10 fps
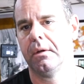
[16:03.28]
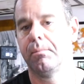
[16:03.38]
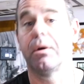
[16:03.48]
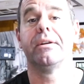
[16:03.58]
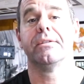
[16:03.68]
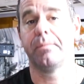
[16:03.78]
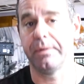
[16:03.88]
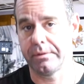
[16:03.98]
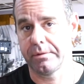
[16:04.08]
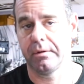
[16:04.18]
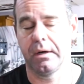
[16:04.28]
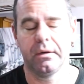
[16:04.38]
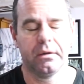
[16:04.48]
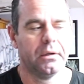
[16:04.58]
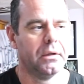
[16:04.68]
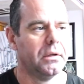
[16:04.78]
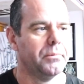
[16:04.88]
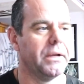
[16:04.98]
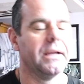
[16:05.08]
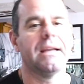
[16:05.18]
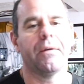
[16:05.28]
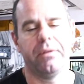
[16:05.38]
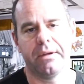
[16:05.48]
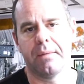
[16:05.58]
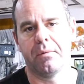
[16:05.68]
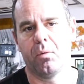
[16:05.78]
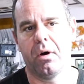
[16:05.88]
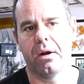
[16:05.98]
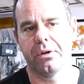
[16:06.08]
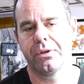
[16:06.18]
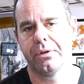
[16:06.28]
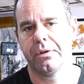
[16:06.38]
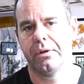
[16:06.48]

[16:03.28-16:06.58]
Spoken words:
participants, right? But you can definitely come and watch.